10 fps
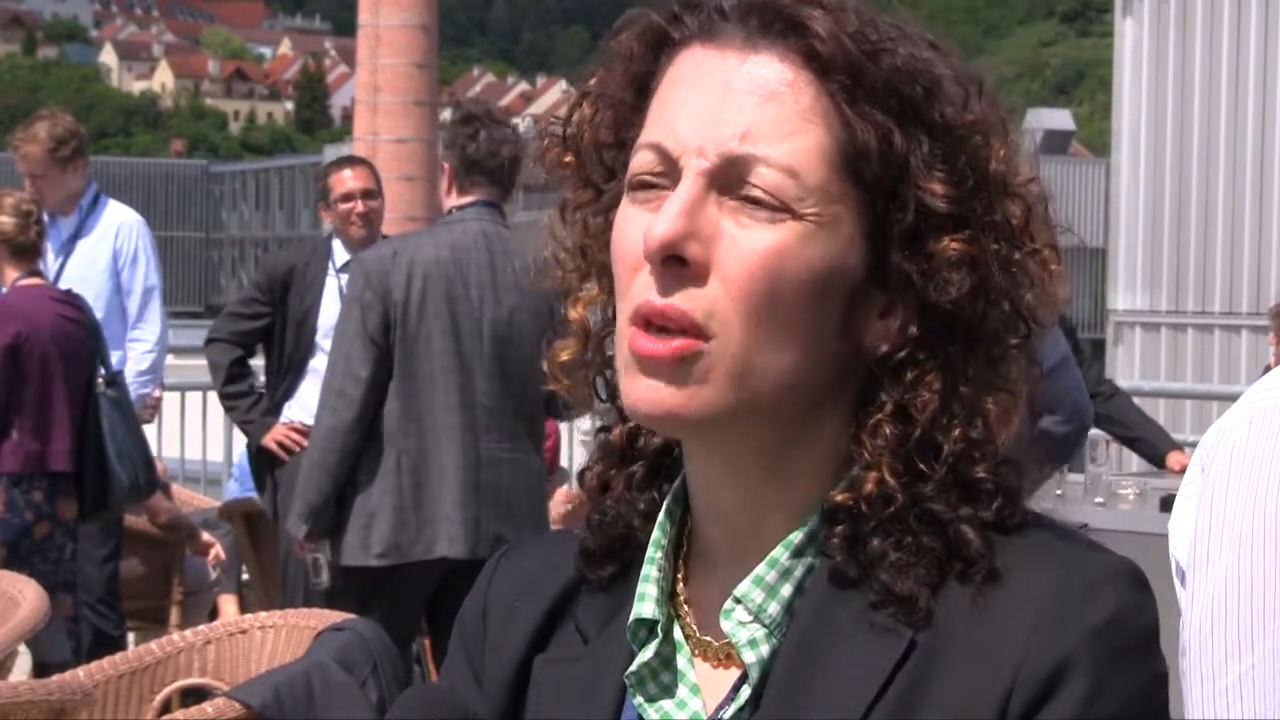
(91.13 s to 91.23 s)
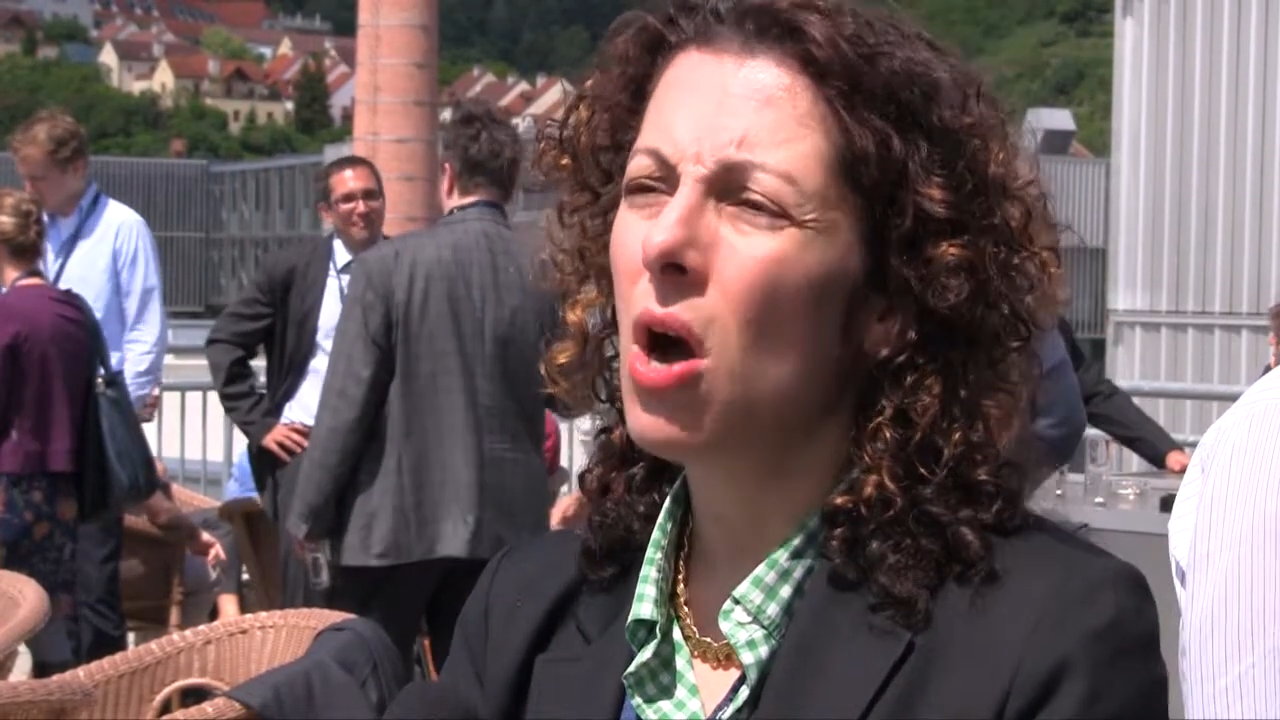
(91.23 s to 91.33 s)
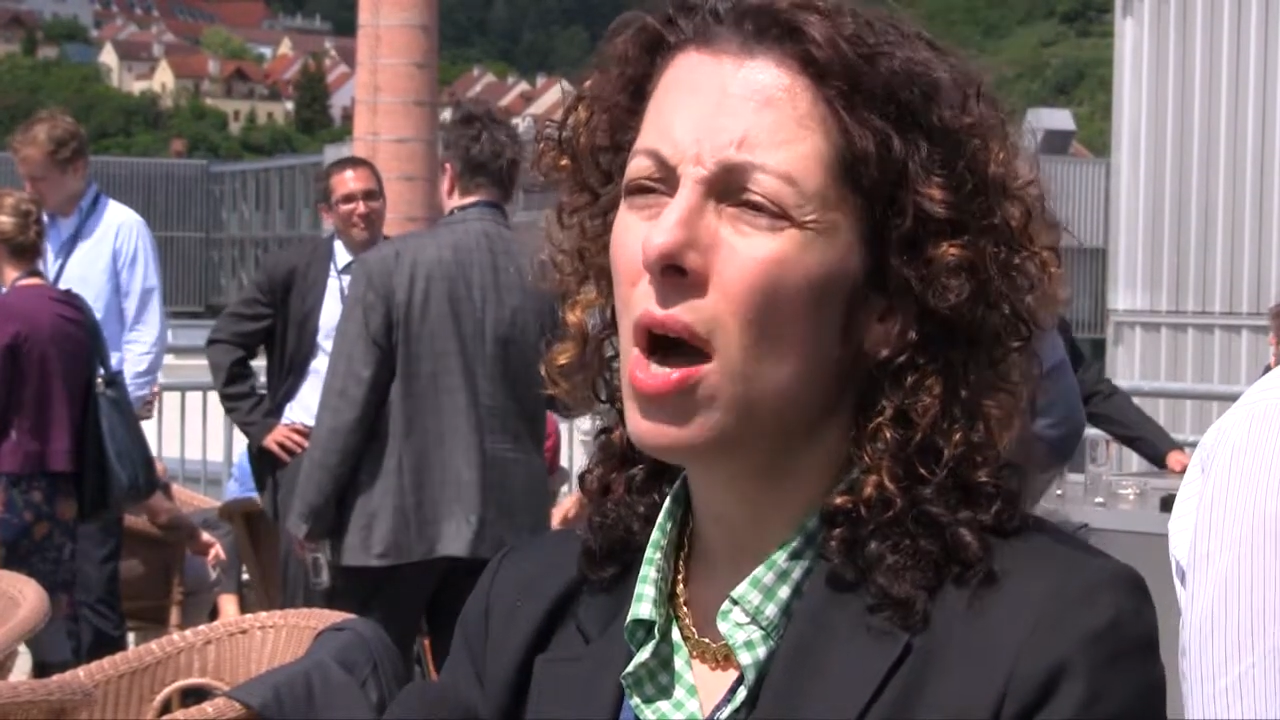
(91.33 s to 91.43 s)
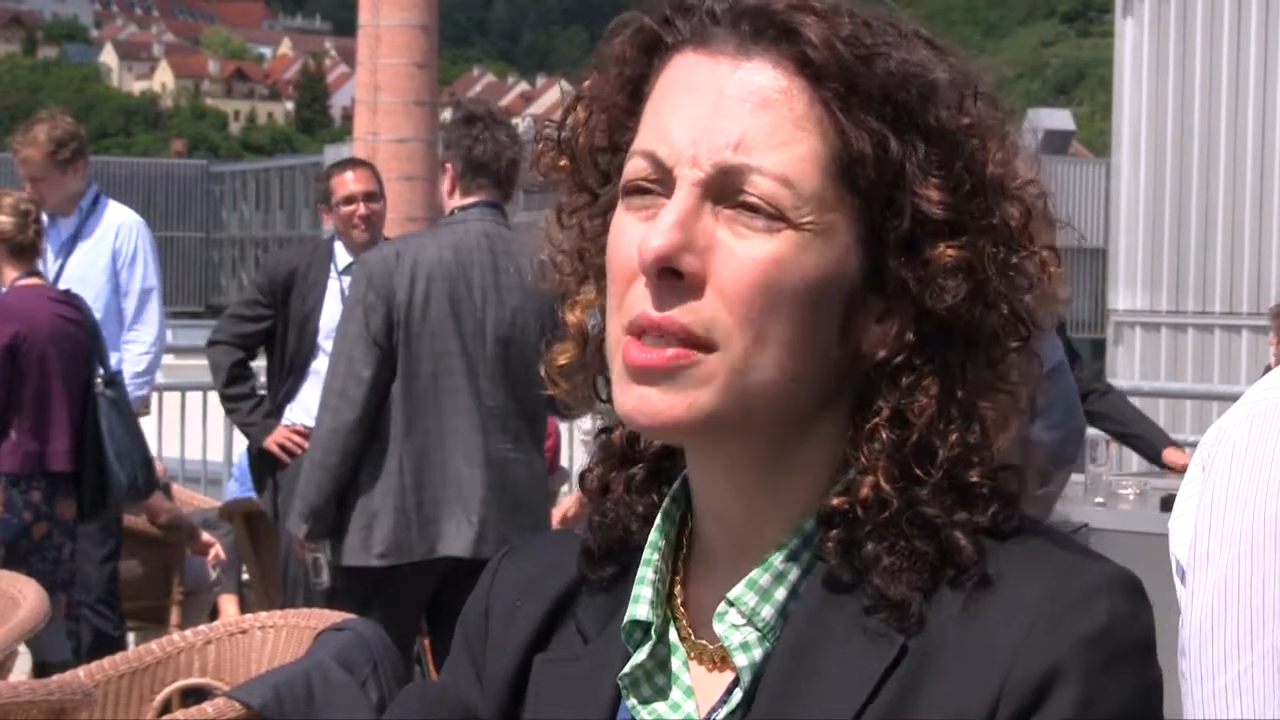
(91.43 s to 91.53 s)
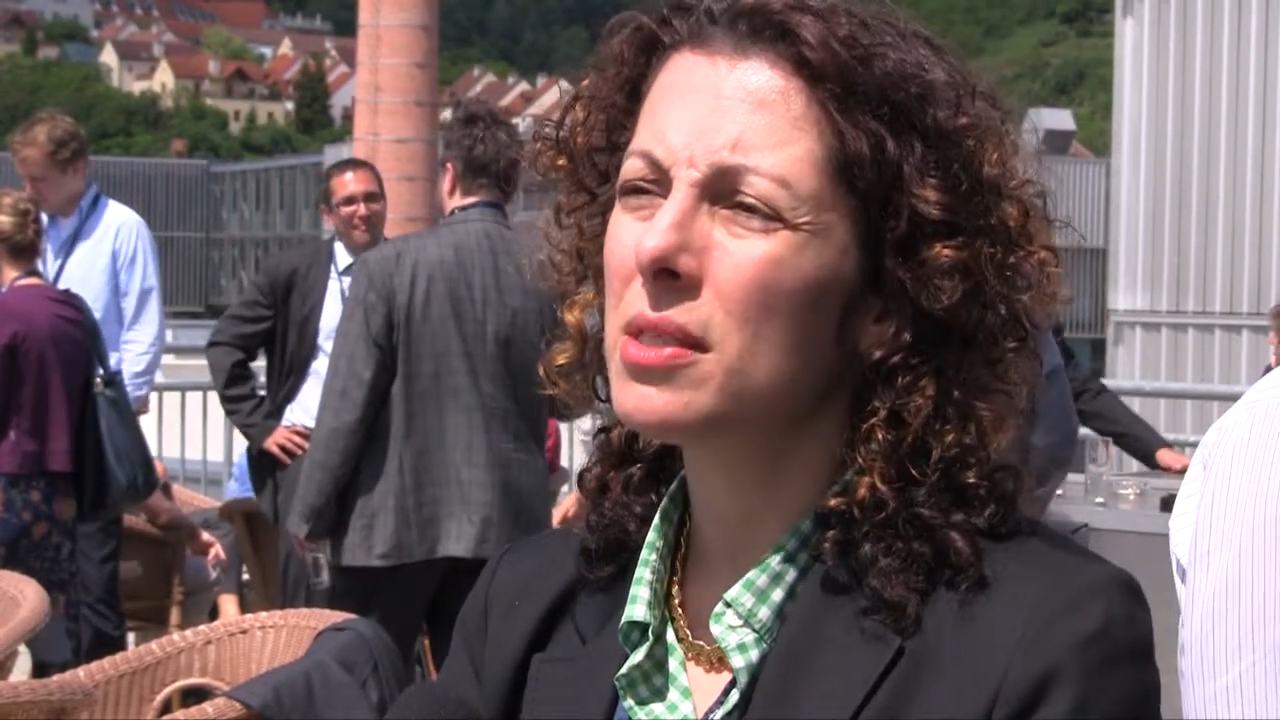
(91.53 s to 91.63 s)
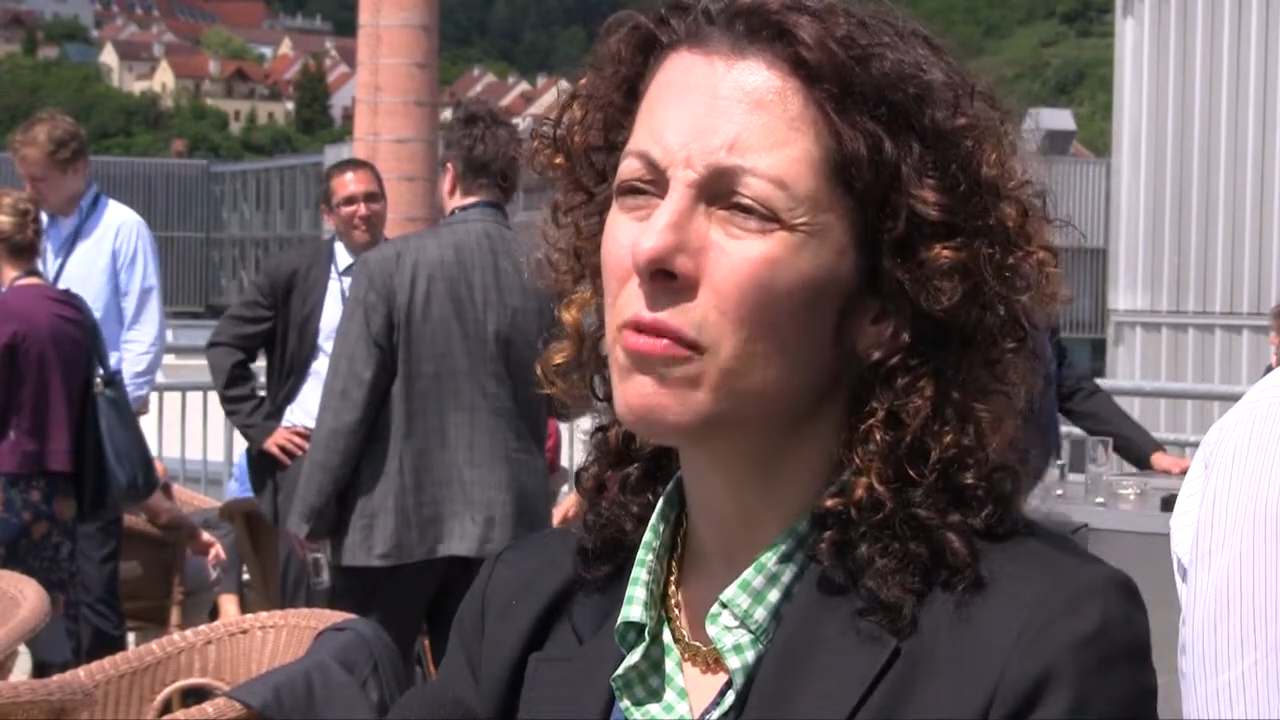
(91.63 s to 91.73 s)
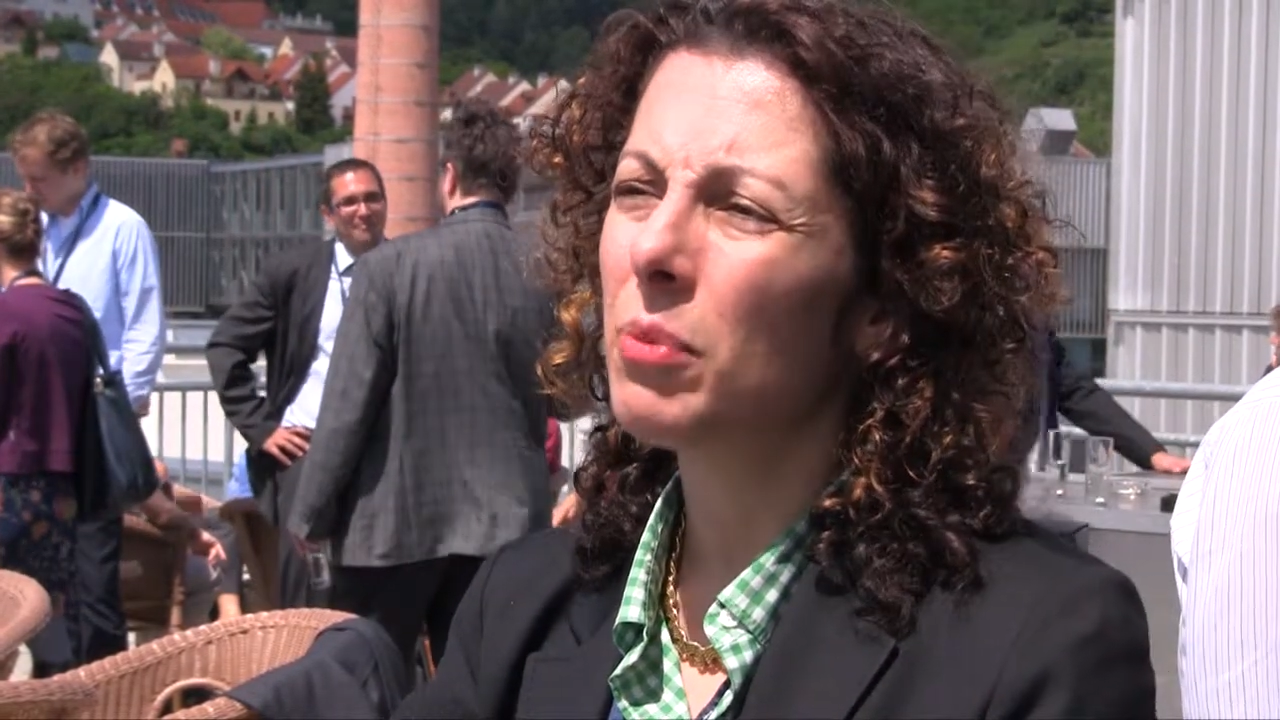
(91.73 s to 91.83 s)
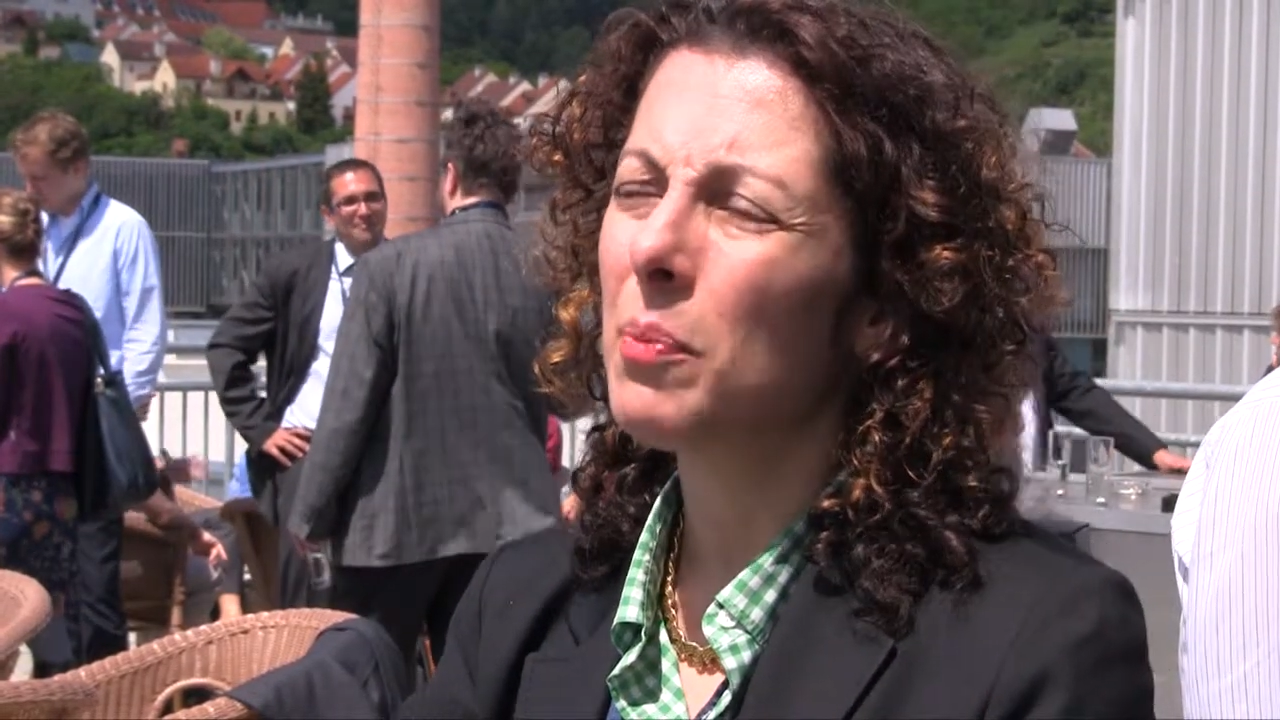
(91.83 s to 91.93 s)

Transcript: costs of